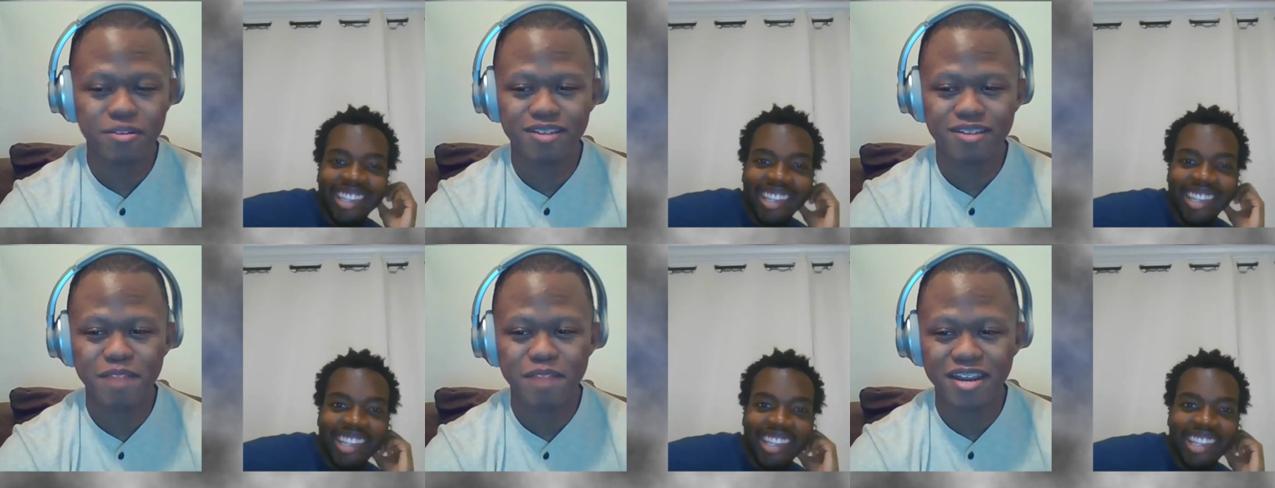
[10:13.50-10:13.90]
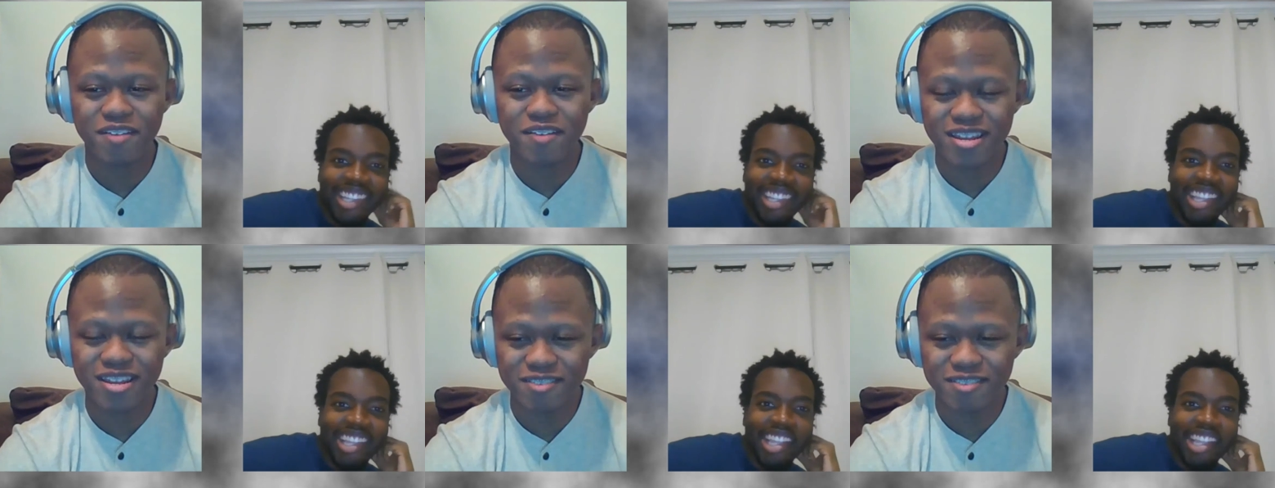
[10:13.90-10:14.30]
Speaker 1: probably
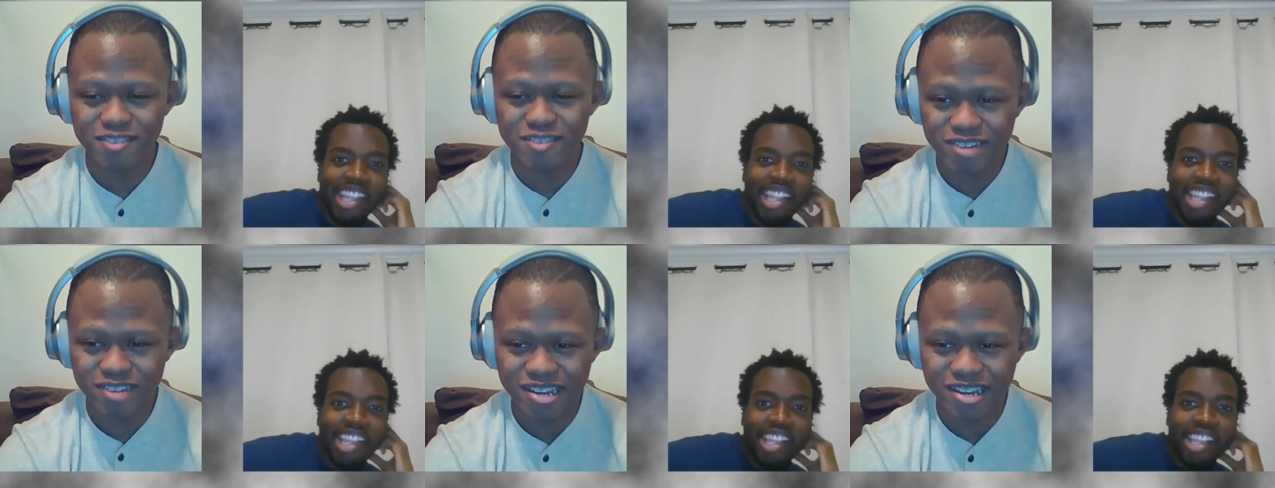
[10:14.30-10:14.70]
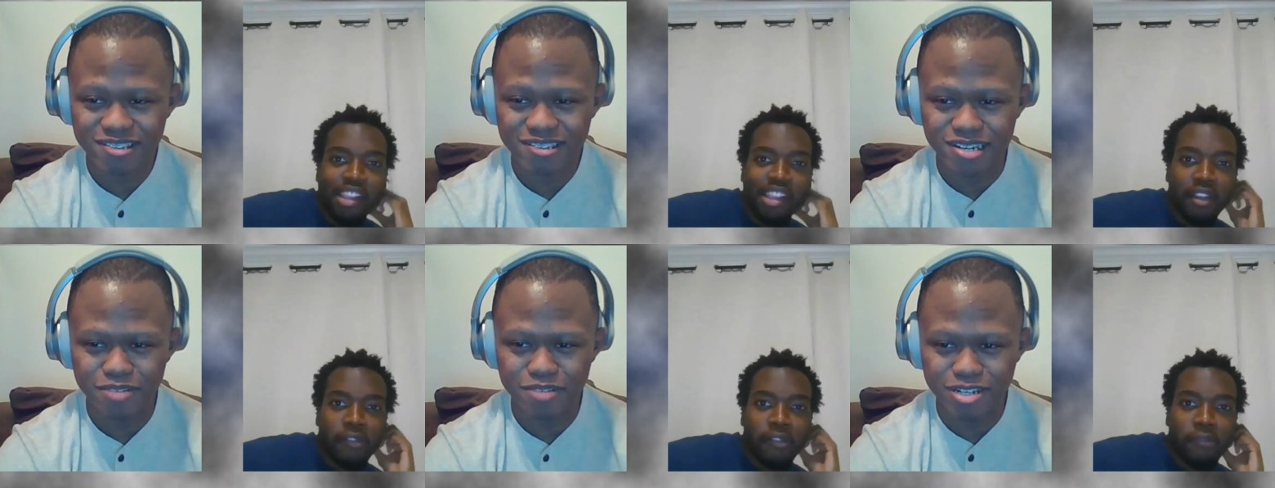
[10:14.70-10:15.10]
nobody you get in the
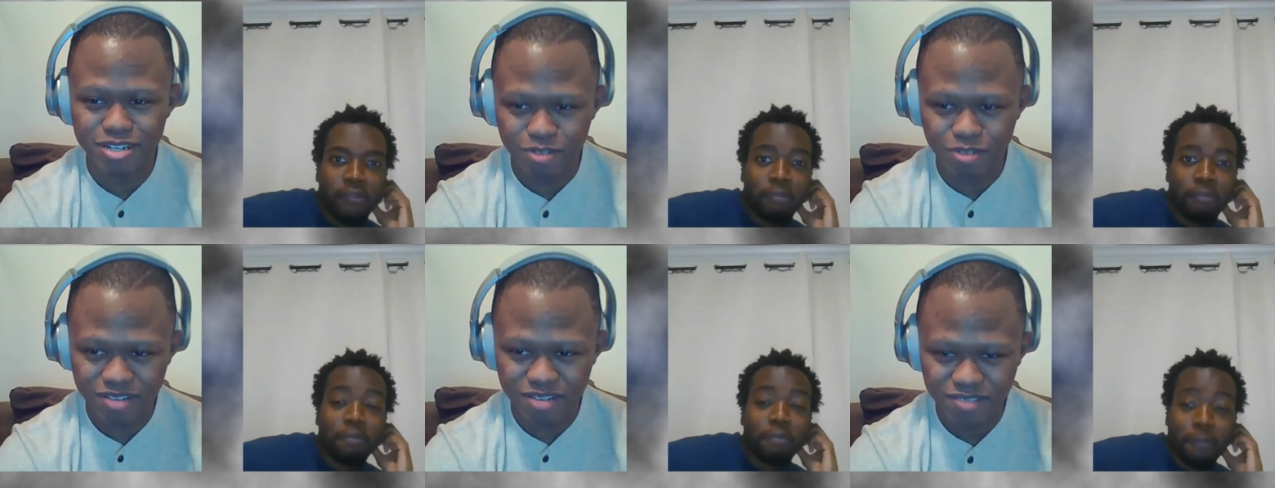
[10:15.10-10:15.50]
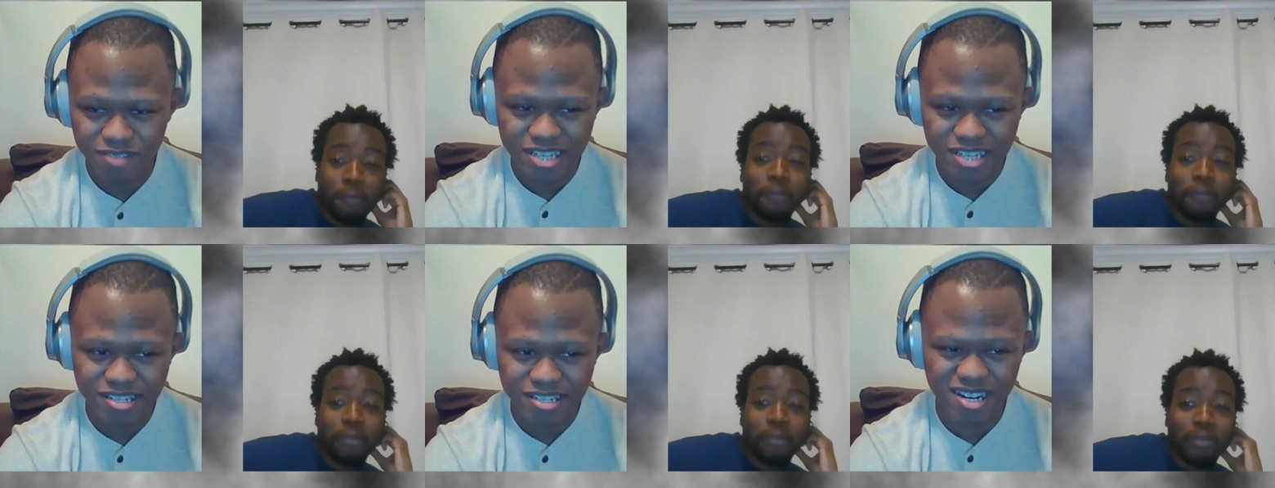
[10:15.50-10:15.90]
trade is going to be a twenty
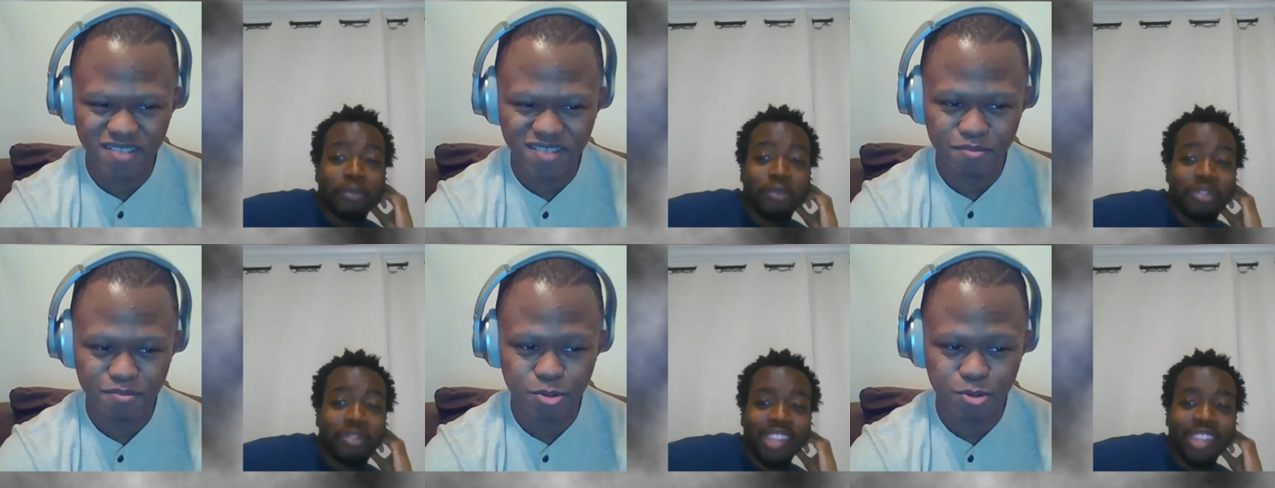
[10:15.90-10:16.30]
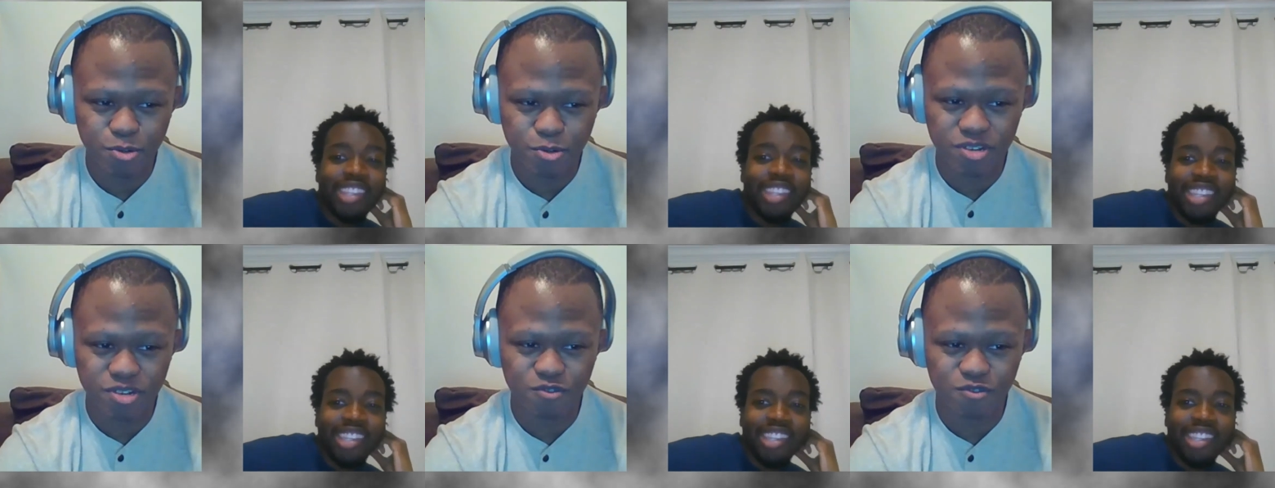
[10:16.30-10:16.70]
like is going to develop
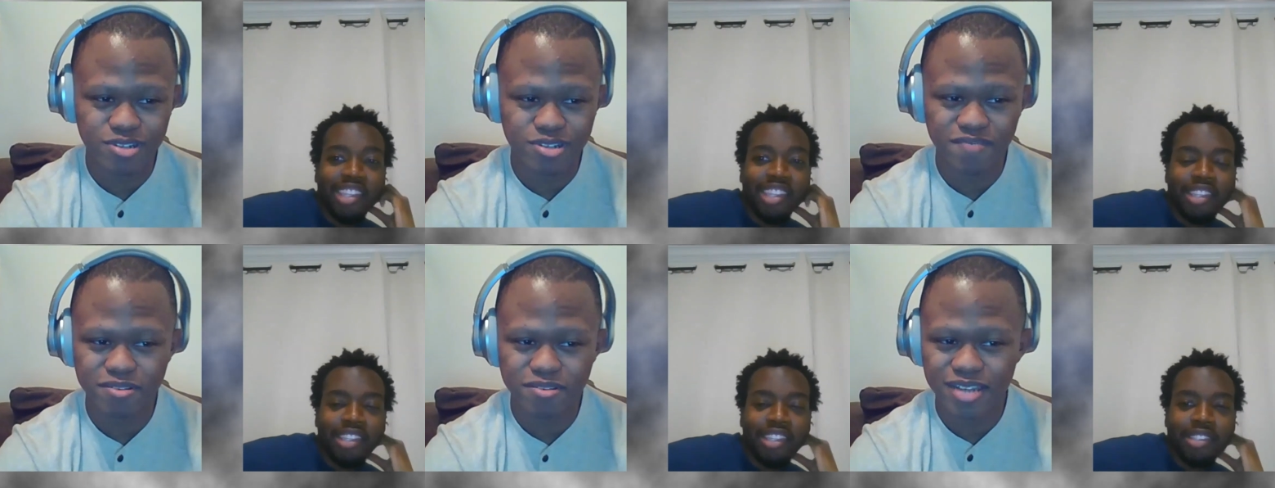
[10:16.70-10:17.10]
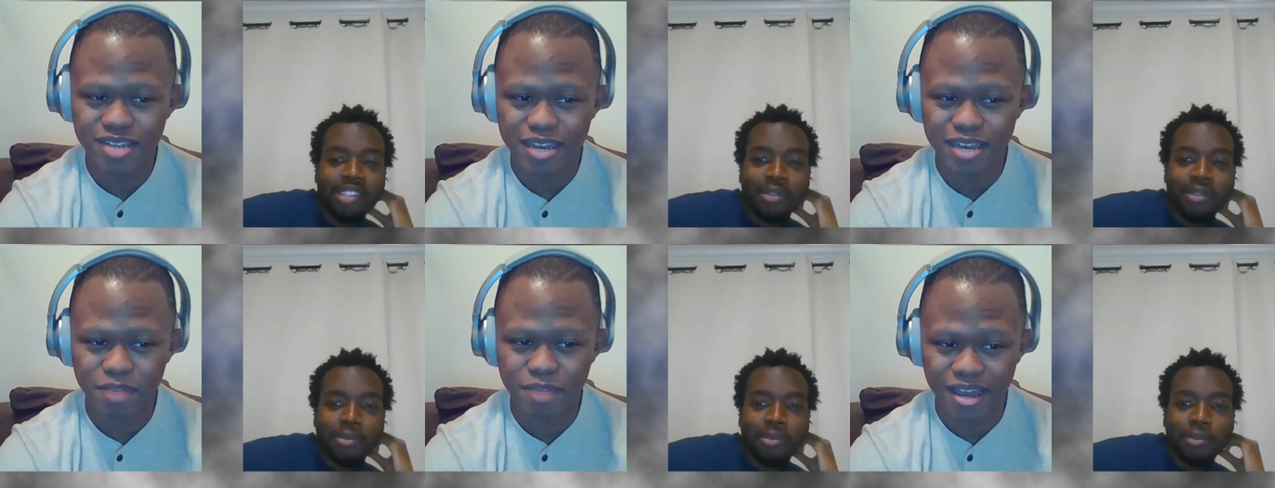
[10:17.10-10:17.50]
a twenty four
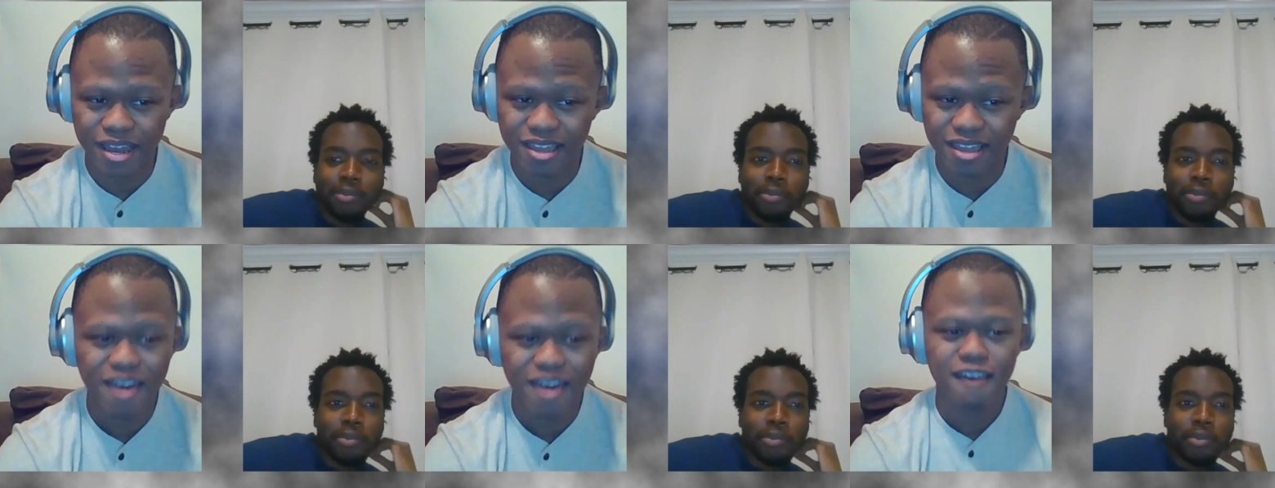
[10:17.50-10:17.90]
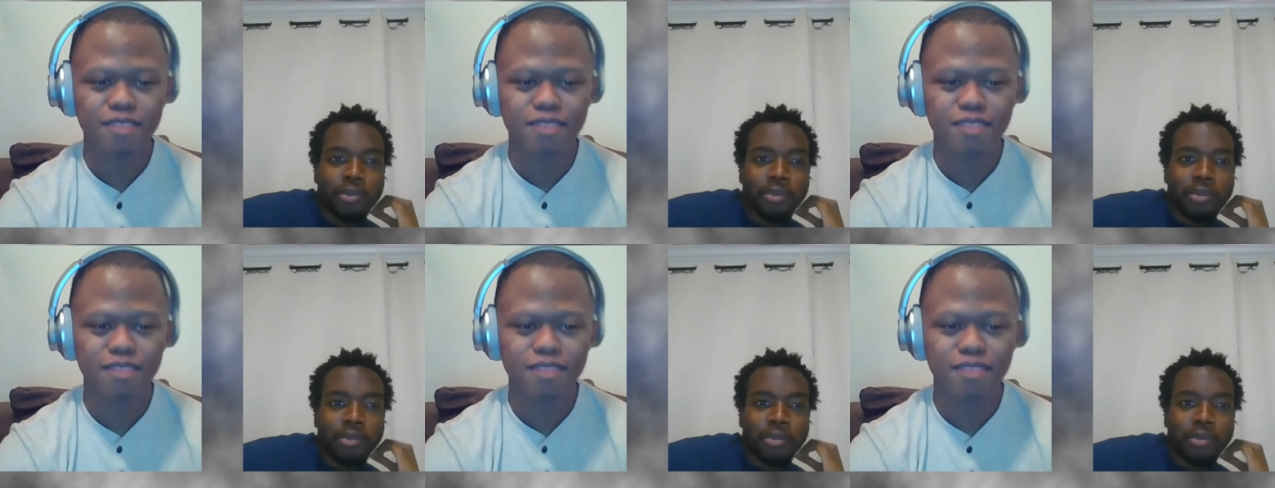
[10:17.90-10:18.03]
eleven type guy.